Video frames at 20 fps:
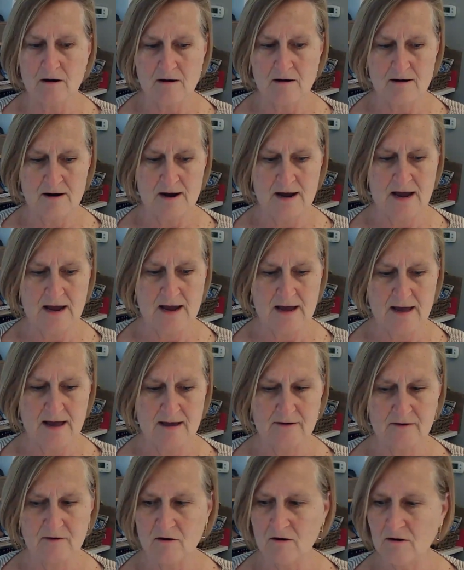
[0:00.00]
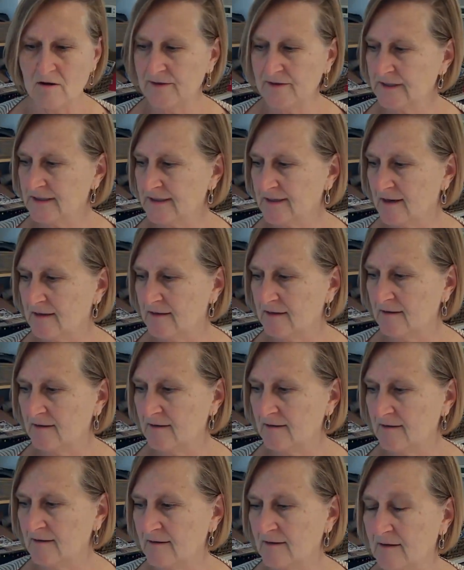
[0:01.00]
are, and all of a
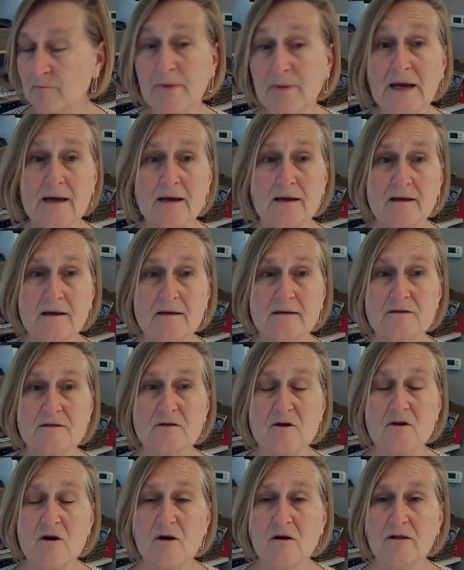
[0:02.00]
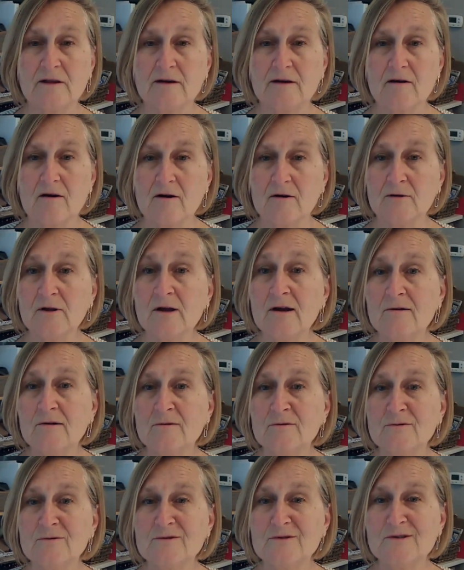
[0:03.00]
sudden the bank is calling our
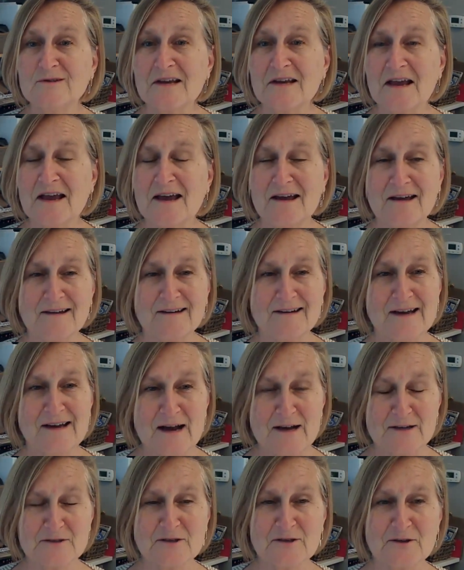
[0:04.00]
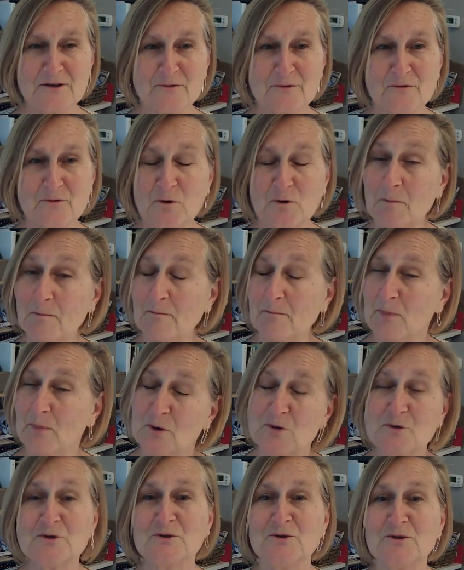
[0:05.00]
loans and asking for
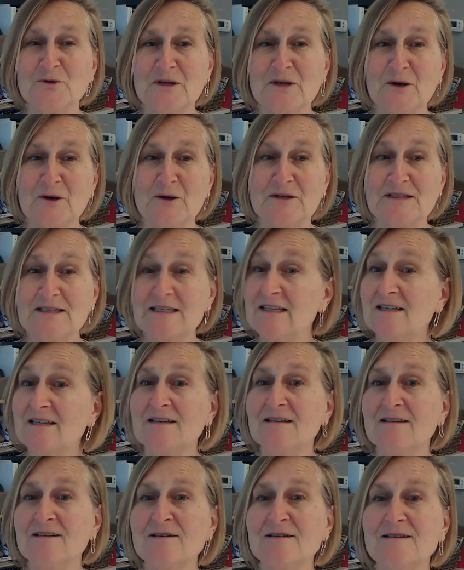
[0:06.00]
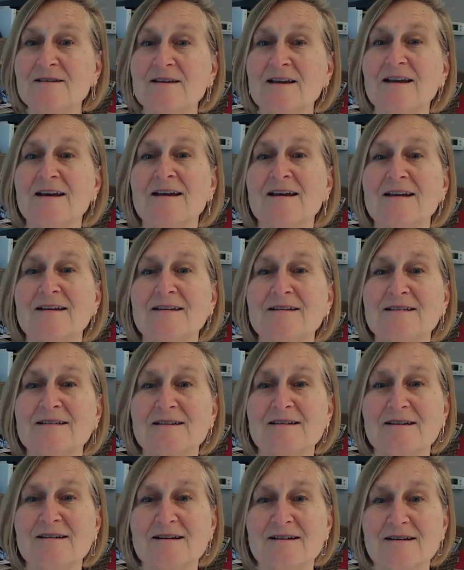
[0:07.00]
personal guarantees,
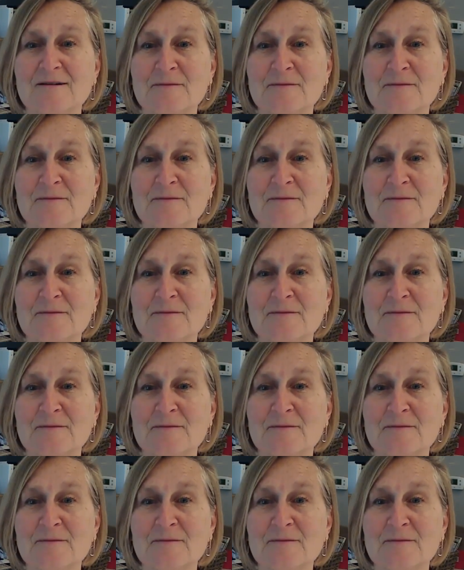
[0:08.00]
and